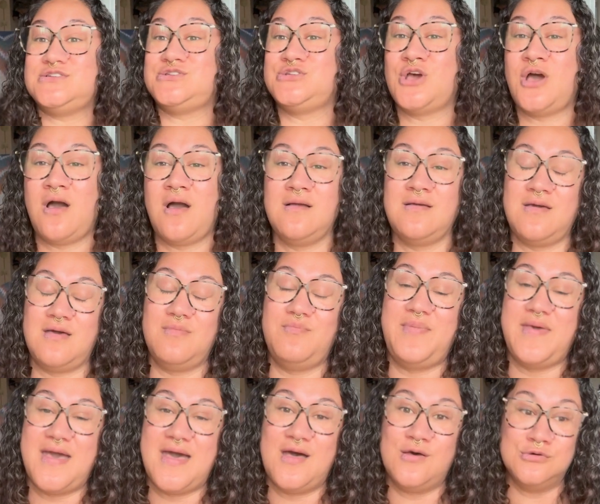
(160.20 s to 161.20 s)
talk
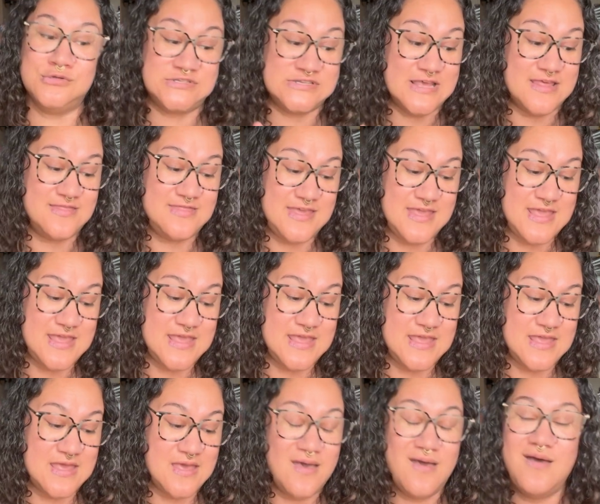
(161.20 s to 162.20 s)
about
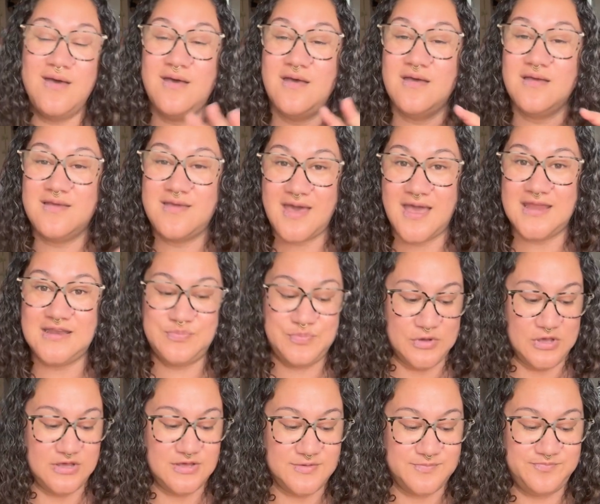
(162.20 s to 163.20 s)
the
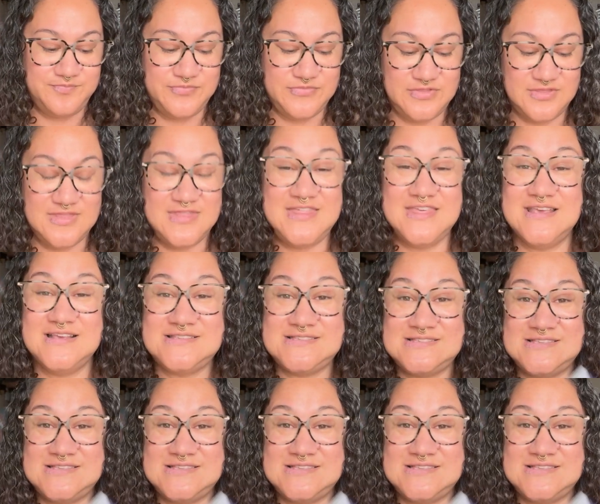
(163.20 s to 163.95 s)
guidebook. This